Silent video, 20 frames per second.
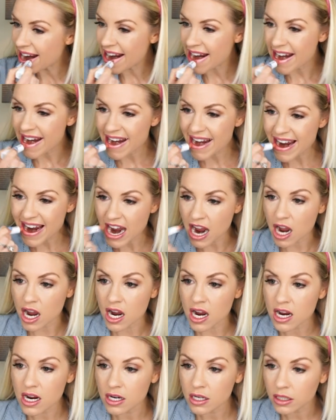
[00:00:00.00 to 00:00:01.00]

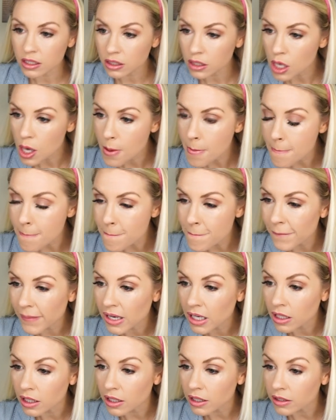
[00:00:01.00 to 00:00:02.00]
Yeah.
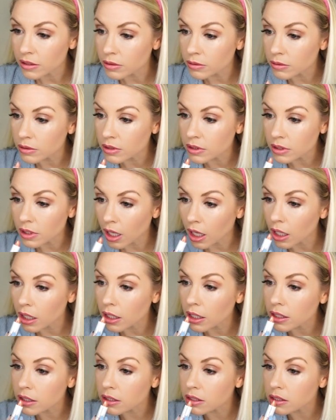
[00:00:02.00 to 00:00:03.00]
I do not
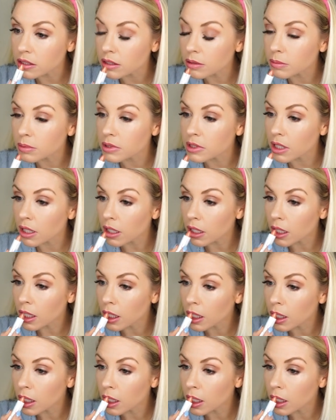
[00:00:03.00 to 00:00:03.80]
like this lipstick.